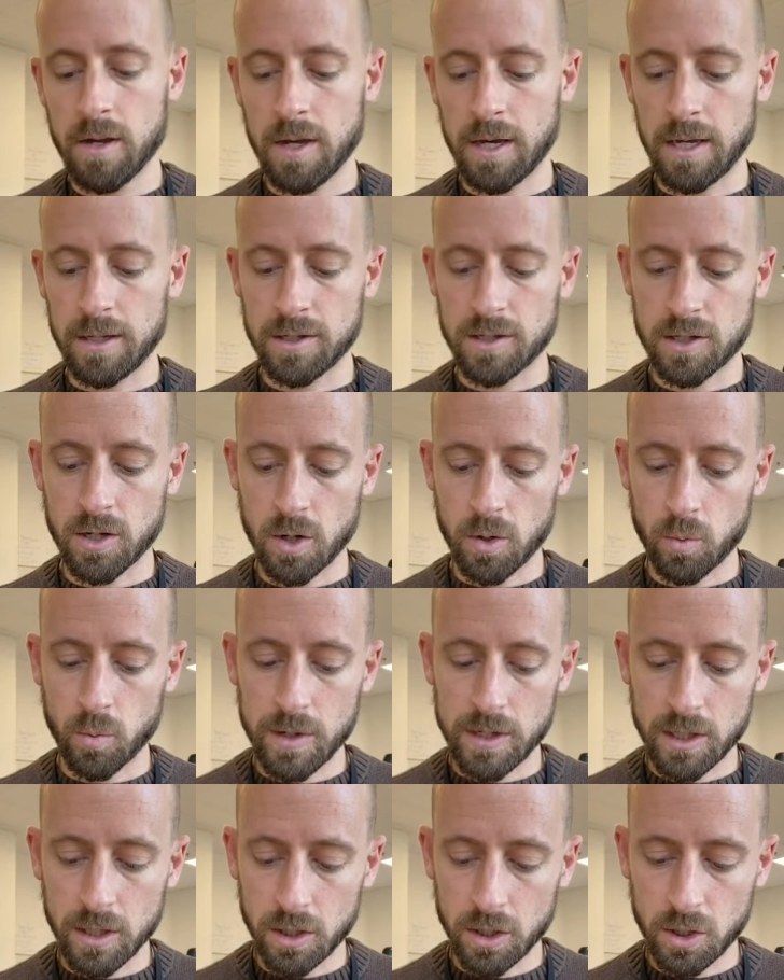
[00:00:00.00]
And so we
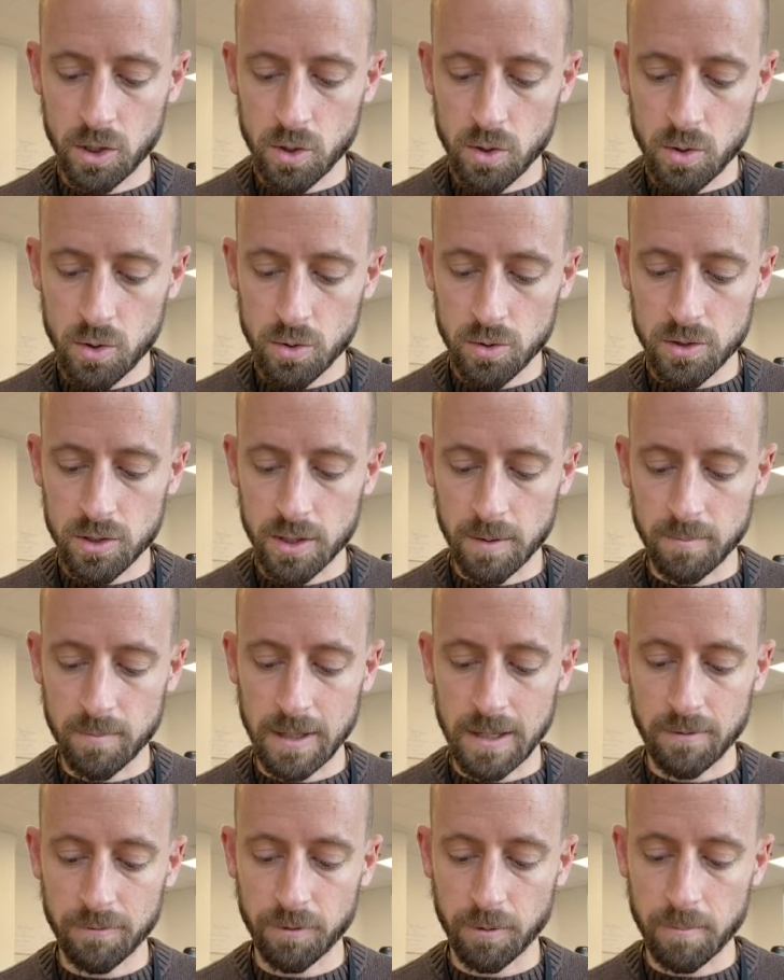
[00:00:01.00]
can use some
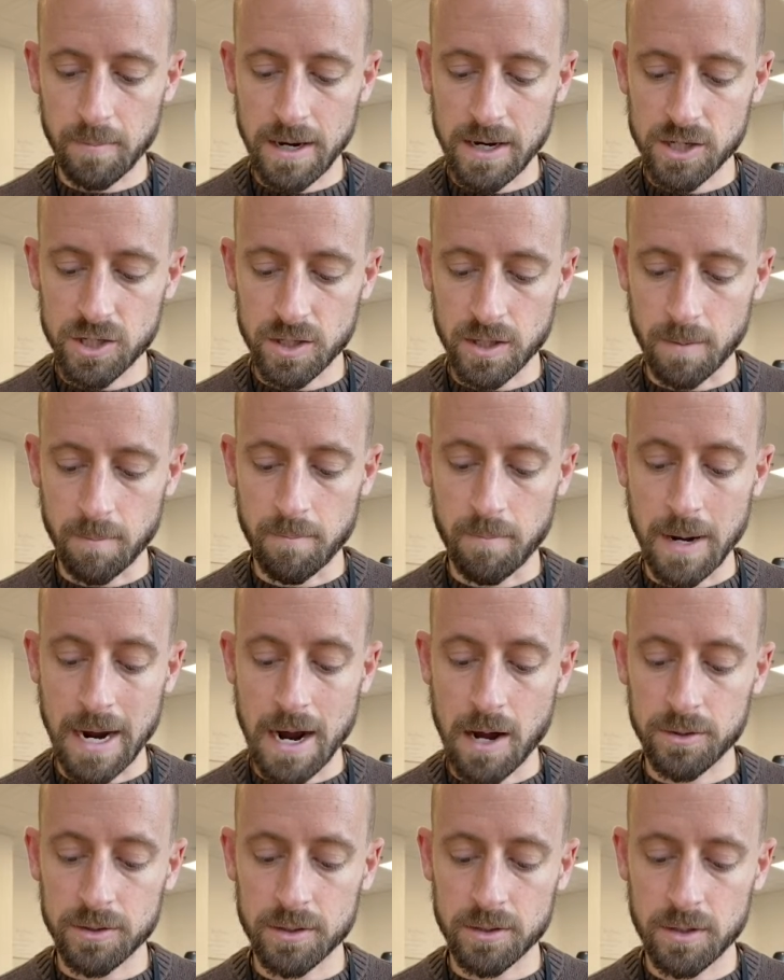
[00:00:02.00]
information
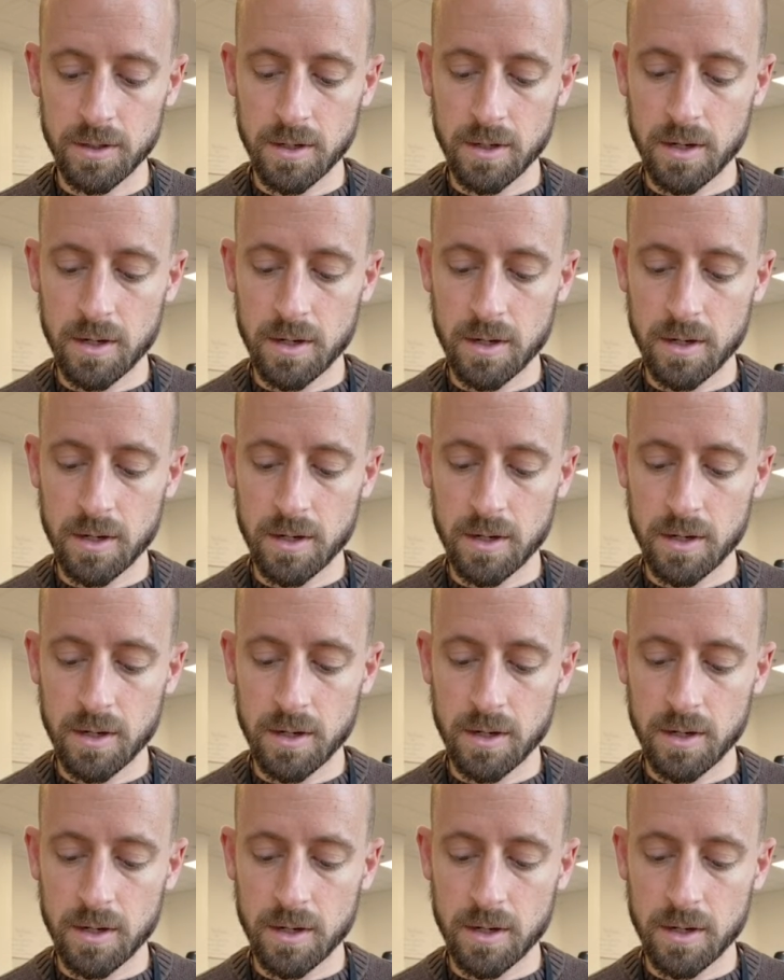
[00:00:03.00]
about